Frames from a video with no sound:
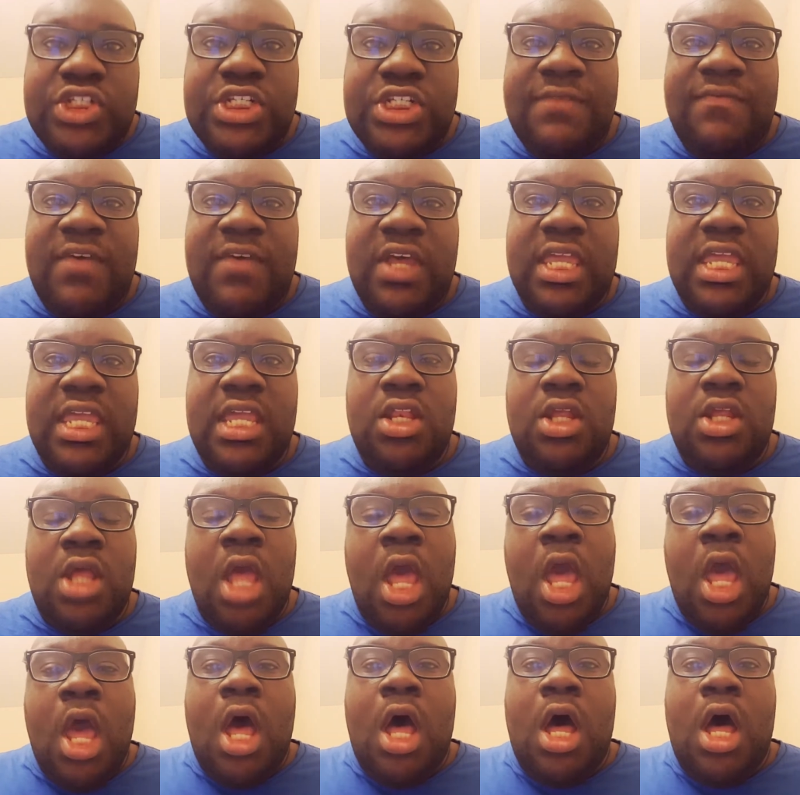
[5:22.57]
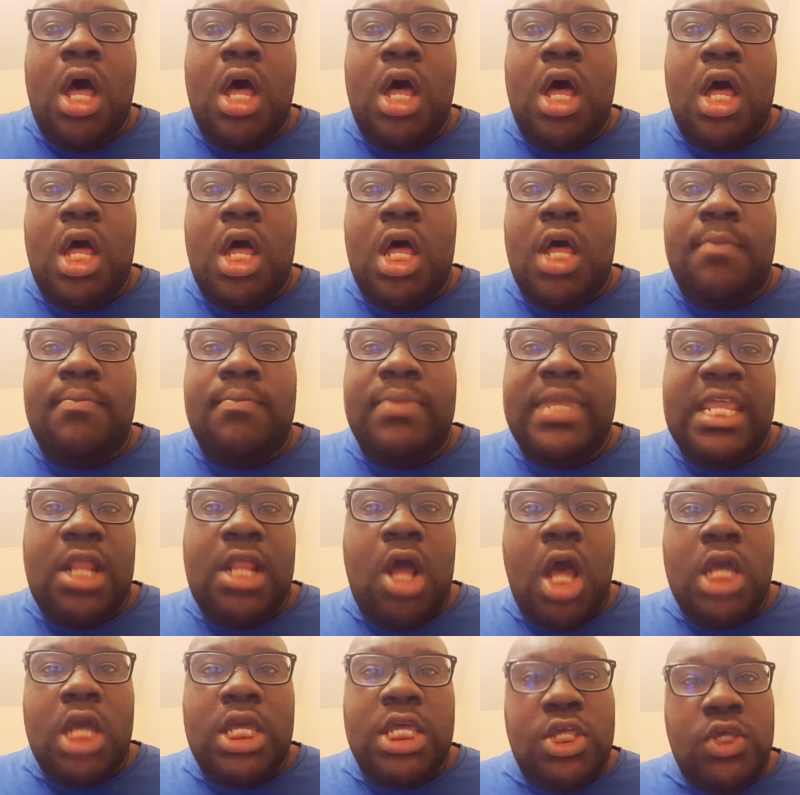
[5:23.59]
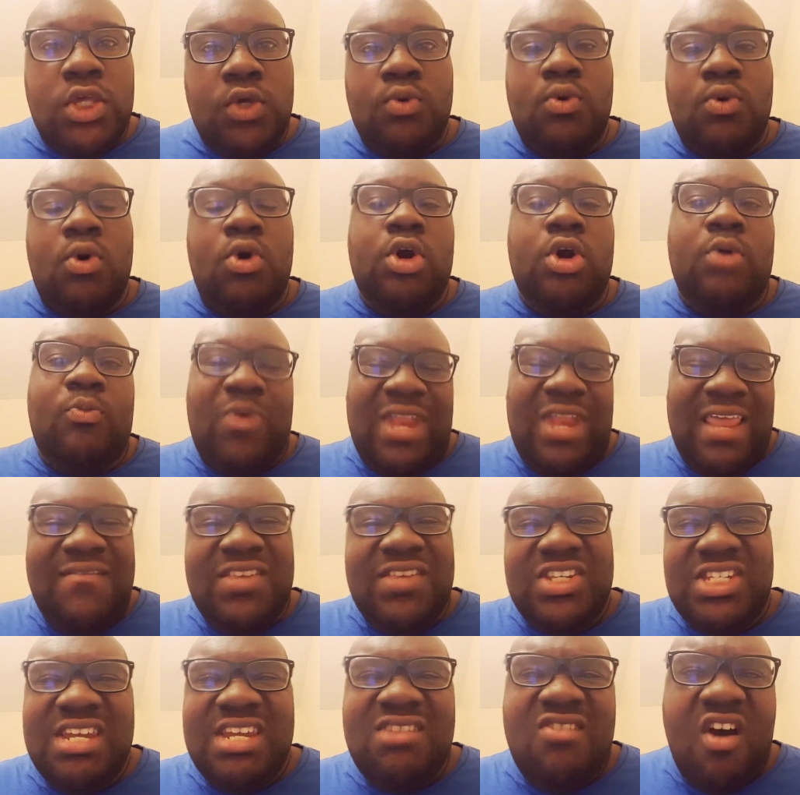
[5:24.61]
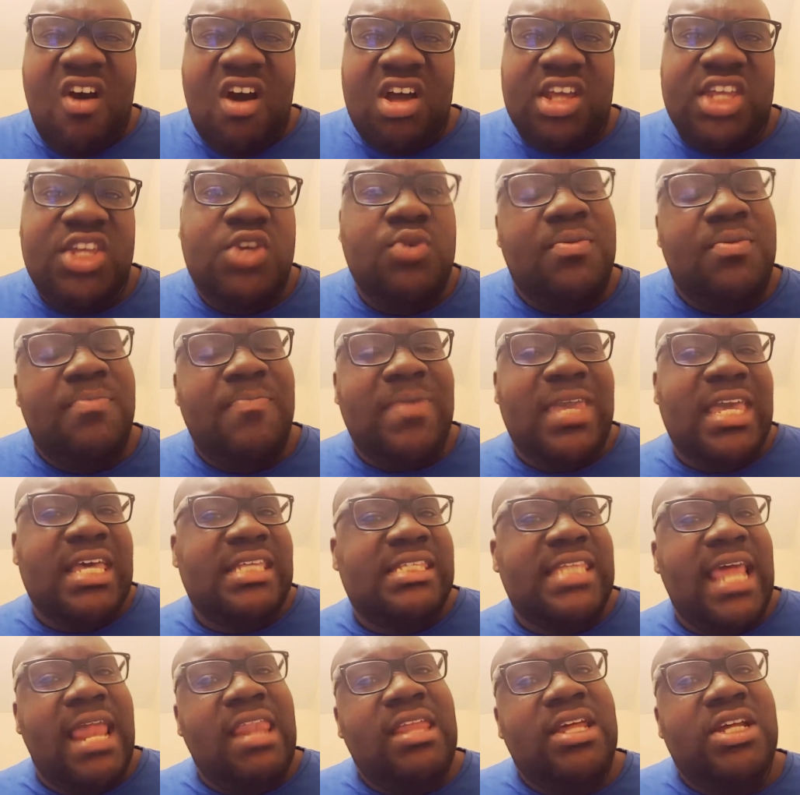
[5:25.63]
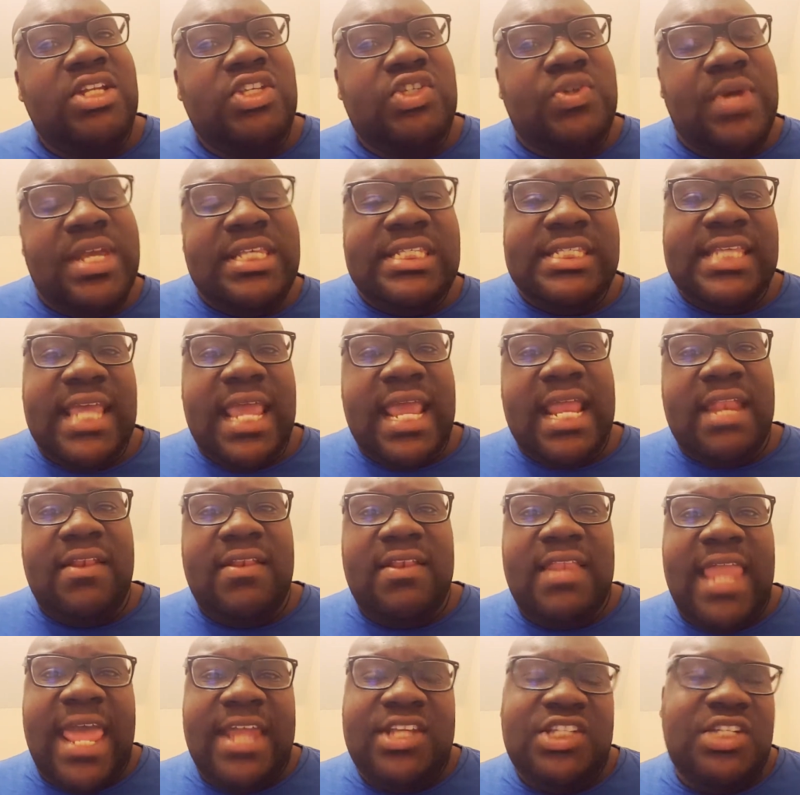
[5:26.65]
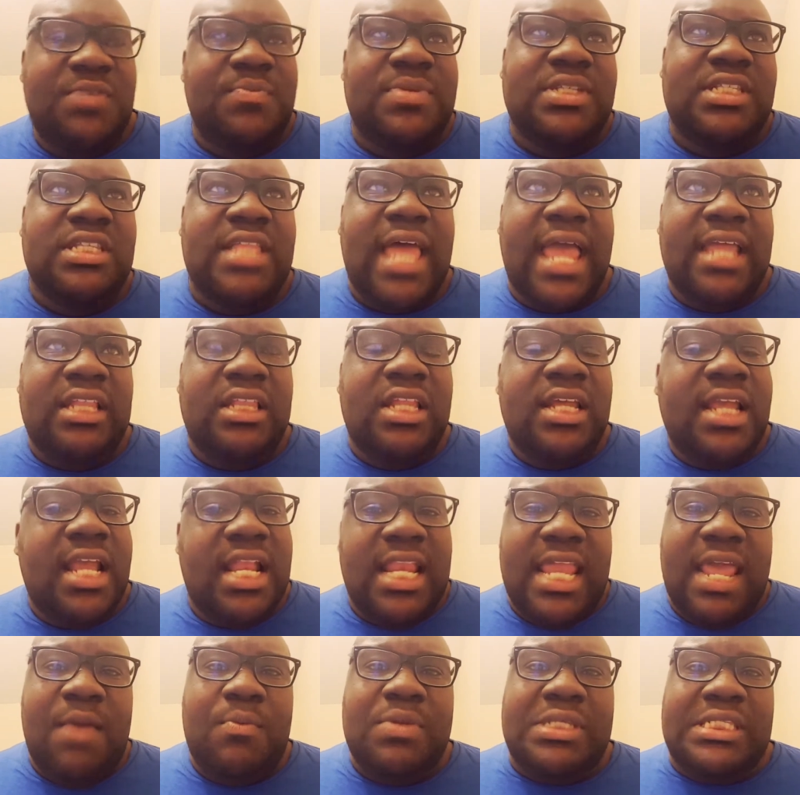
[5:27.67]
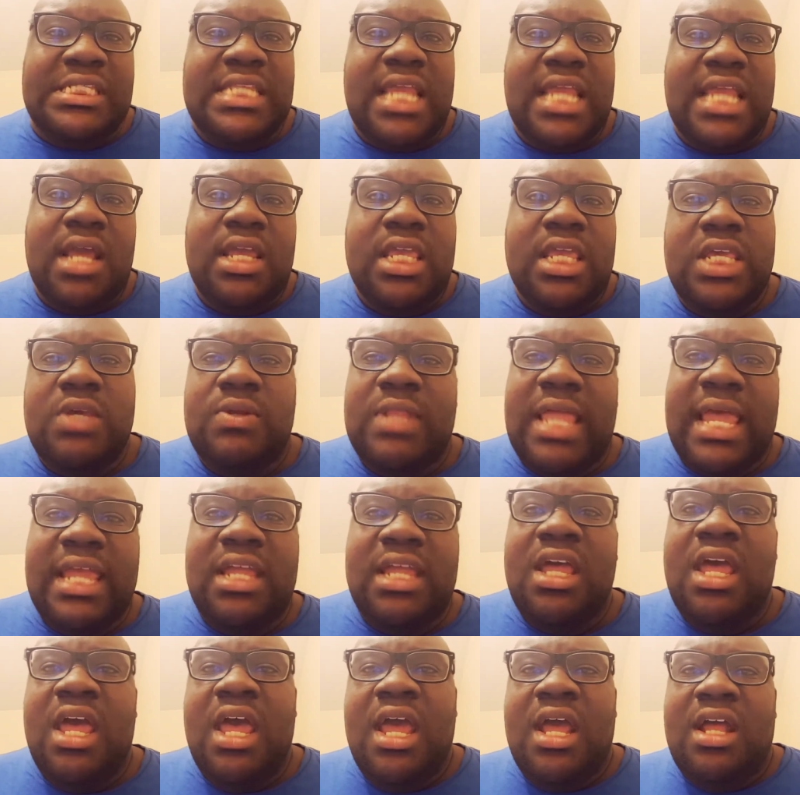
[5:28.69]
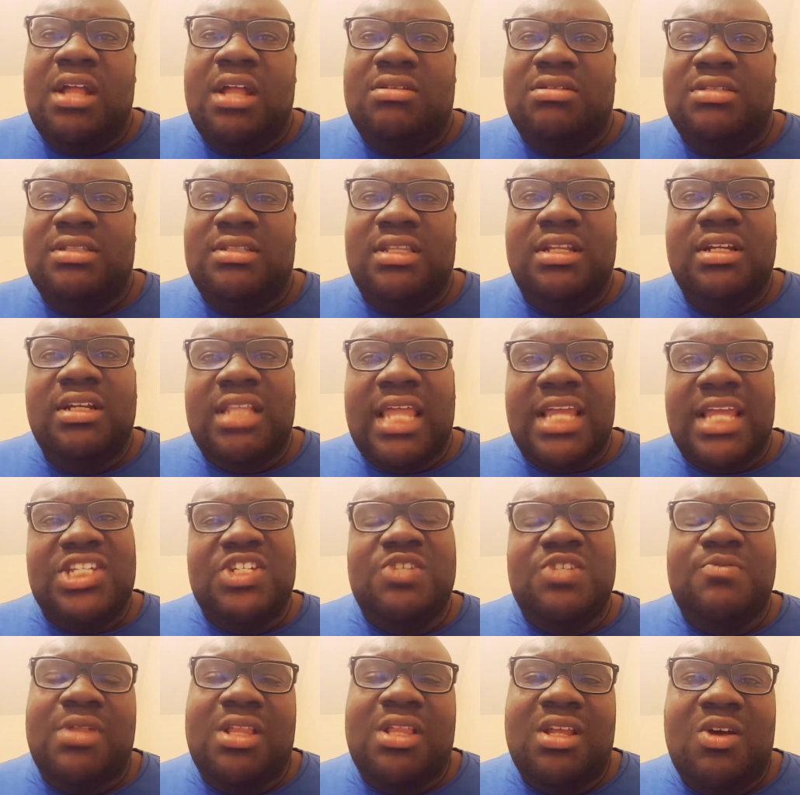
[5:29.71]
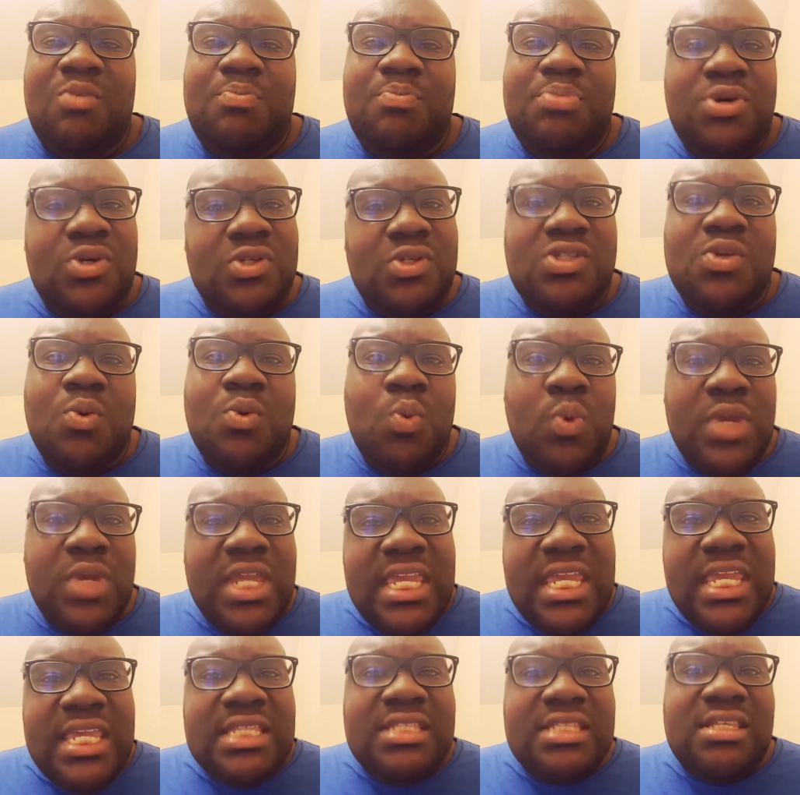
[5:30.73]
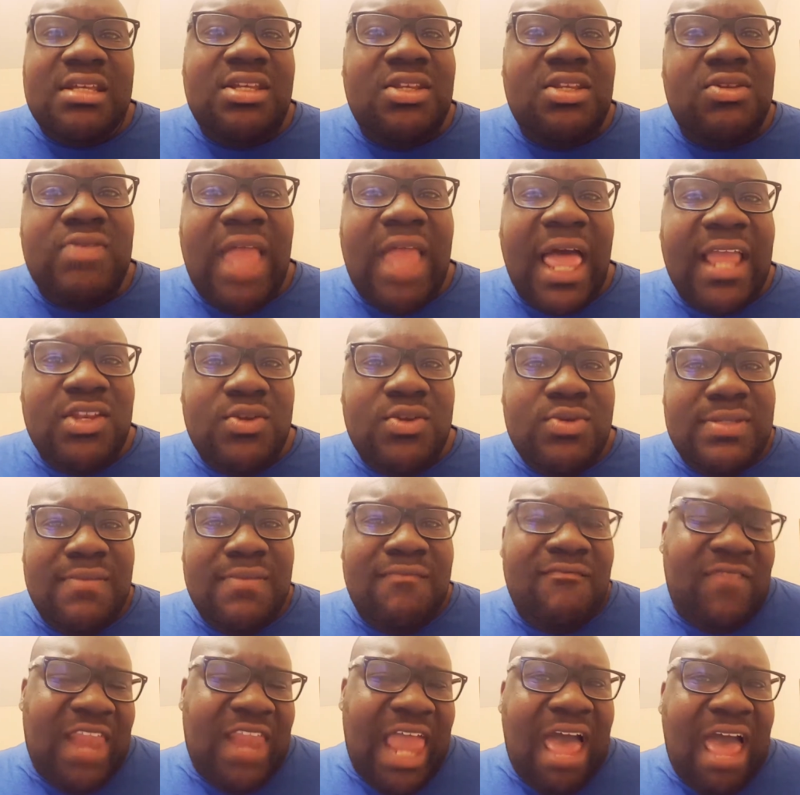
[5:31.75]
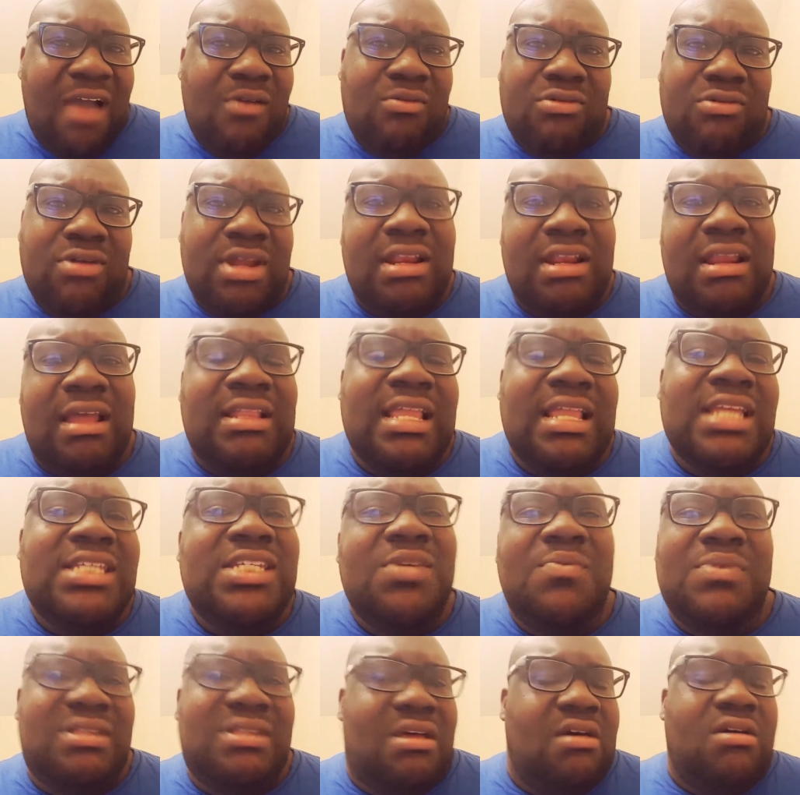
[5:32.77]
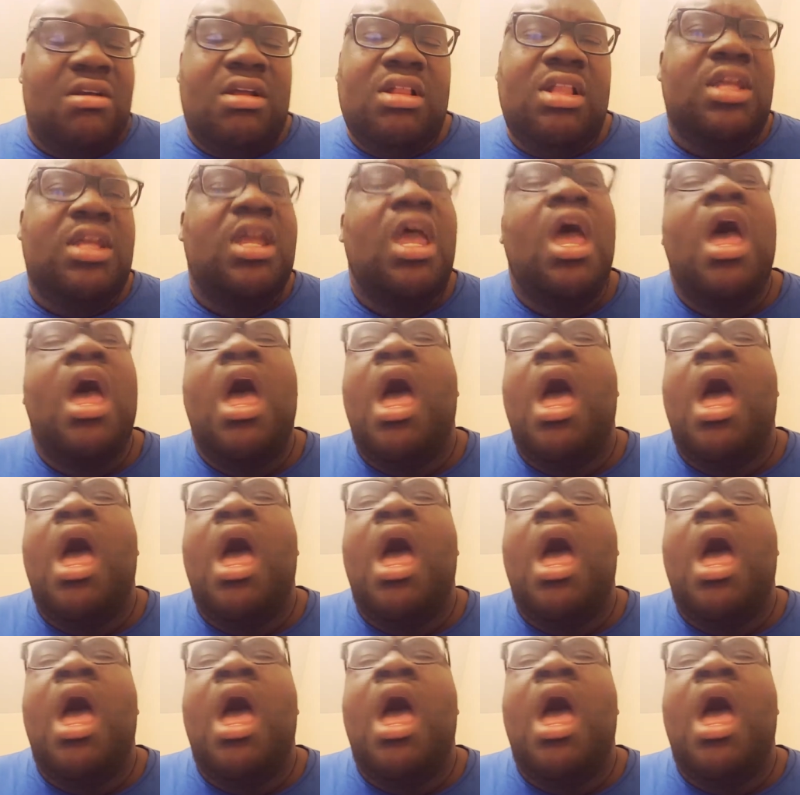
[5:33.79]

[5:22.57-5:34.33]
She fucking get all cute, or whatever she called cute, because that little dress like she was like looking at was not cute. Like, looked like she was about to go pull some weeds or like do some flowering. Like, that shit was ugly.